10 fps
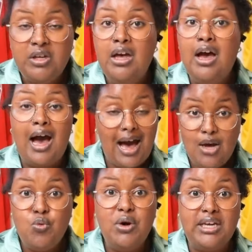I
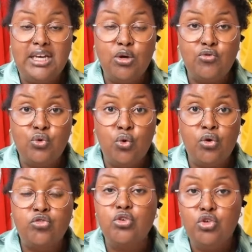want to hear, of
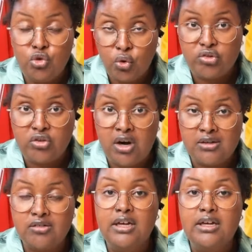course, your
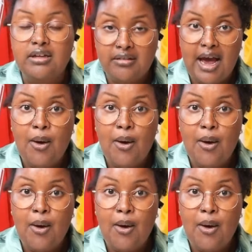thoughts down